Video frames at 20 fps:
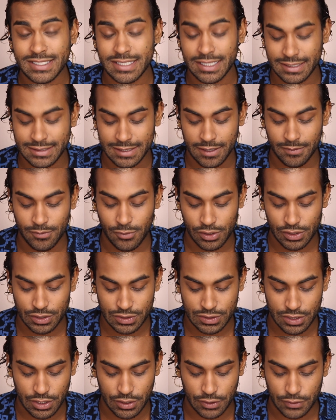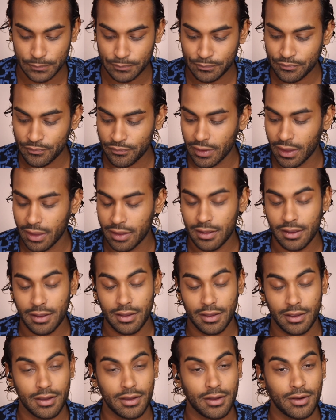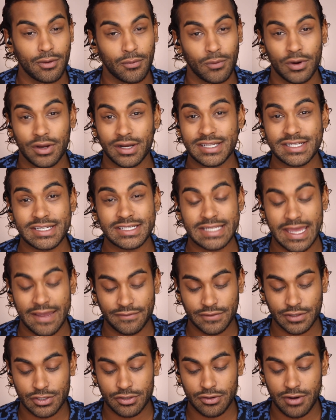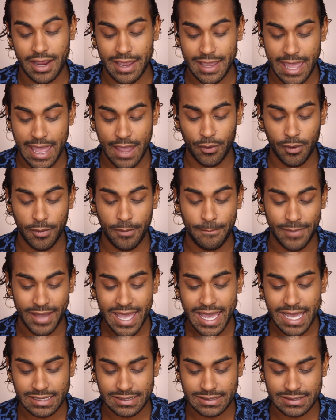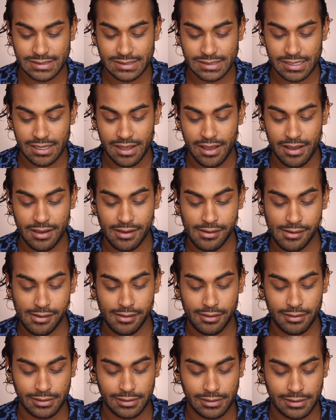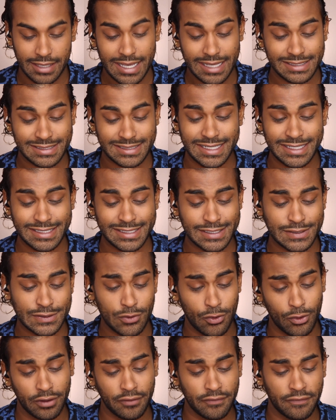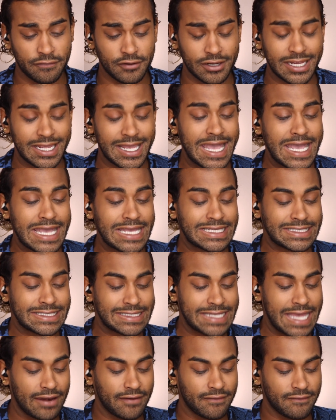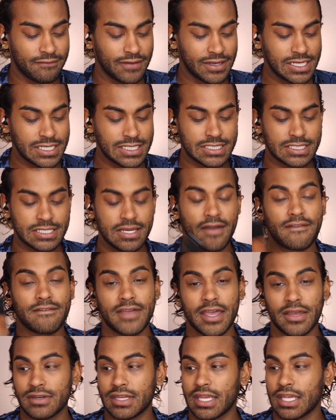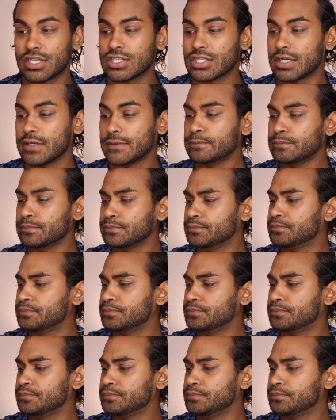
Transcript: things anymore, so we're gonna just have to try our best. Yes, this is an oil-free satin finish foundation.